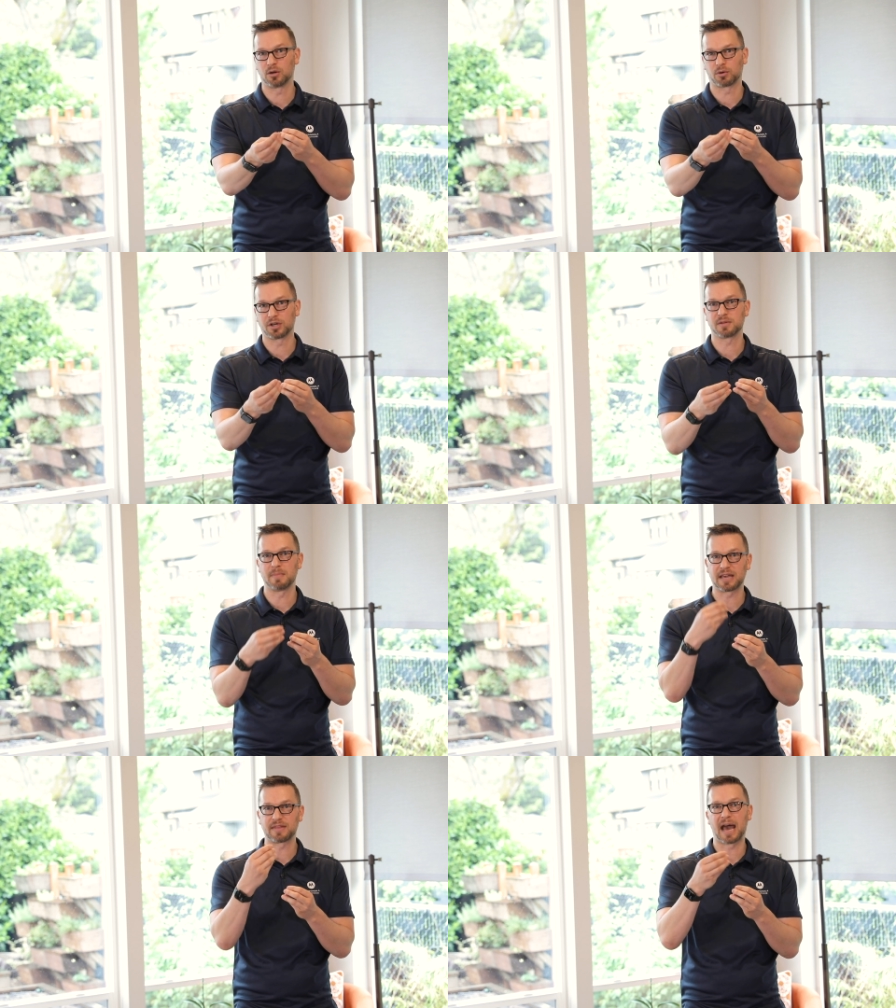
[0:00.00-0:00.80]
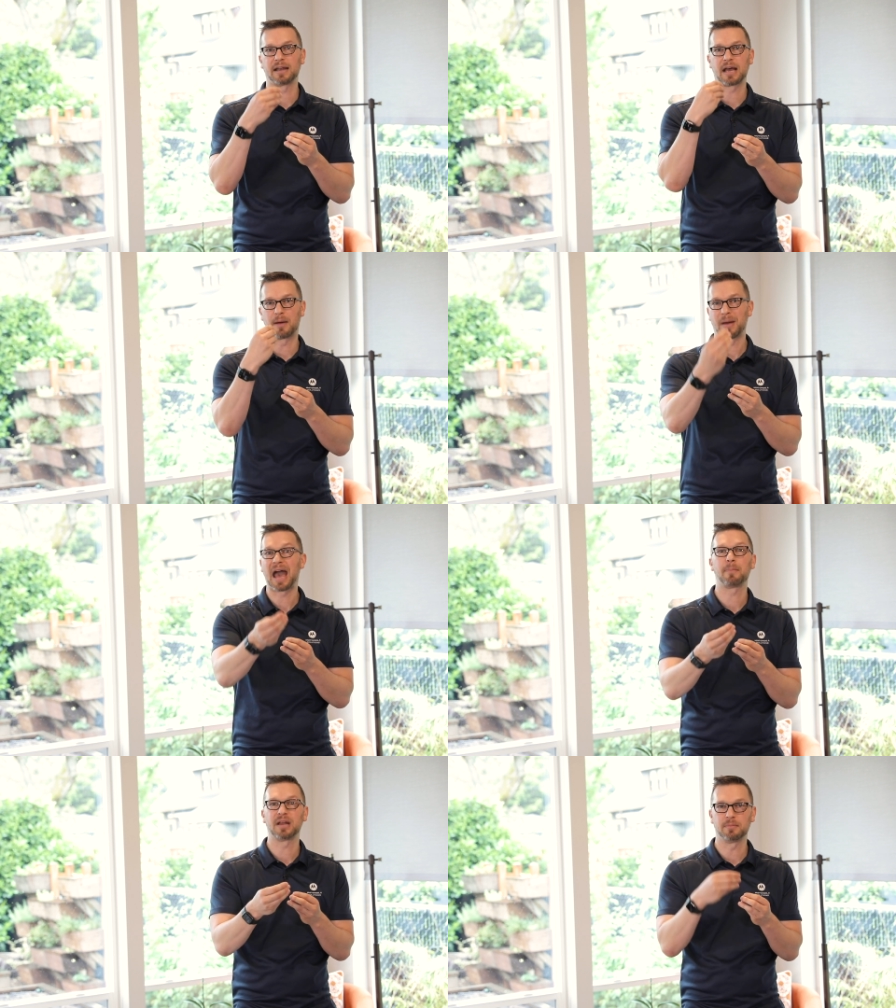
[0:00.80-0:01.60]
in order to make that
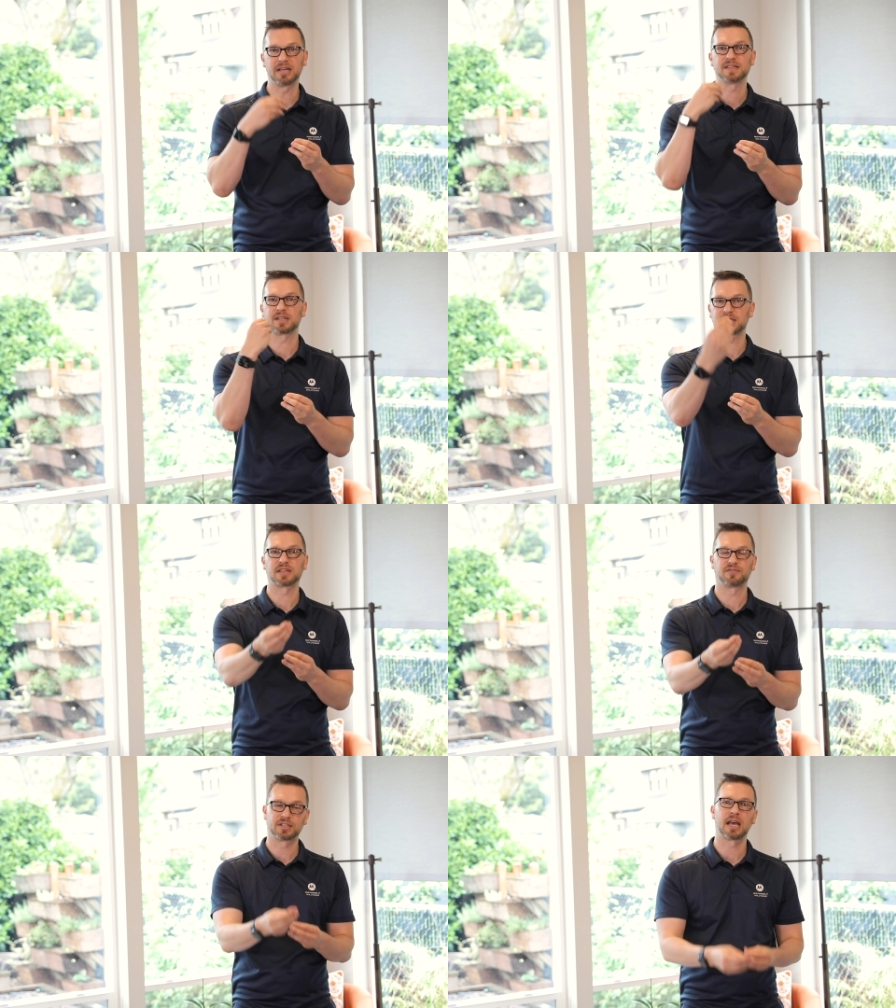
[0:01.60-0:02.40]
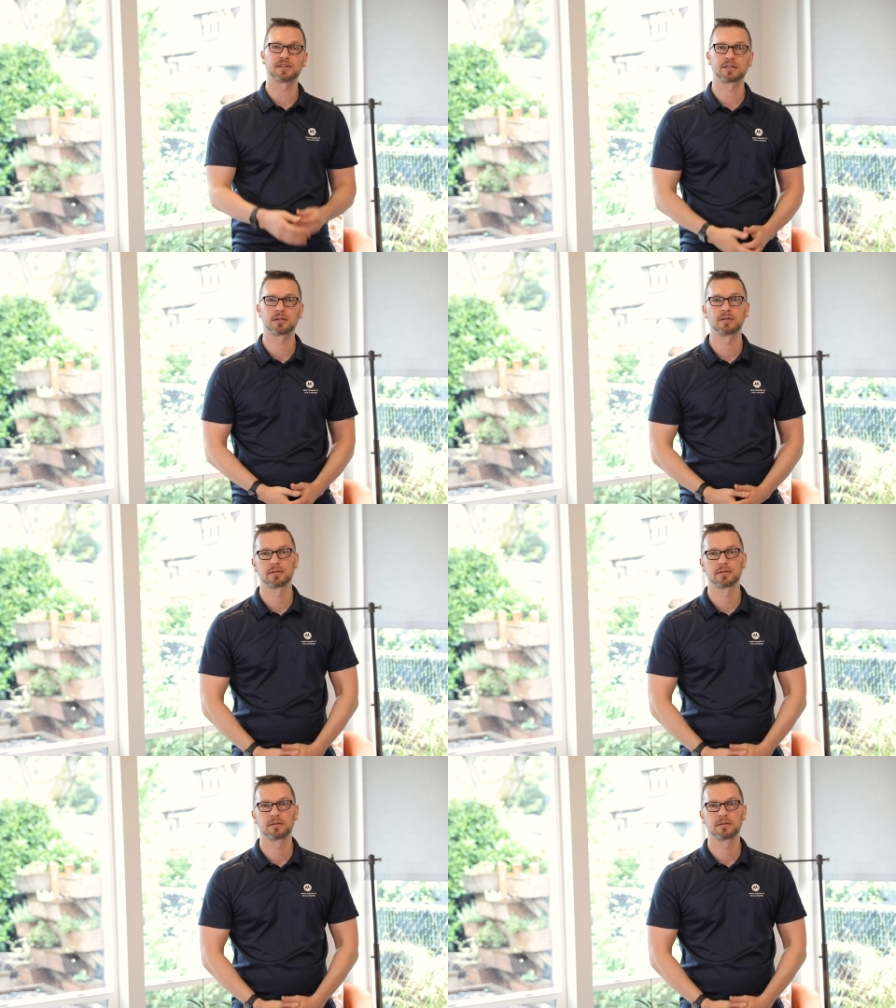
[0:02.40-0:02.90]
happen and be a successful test.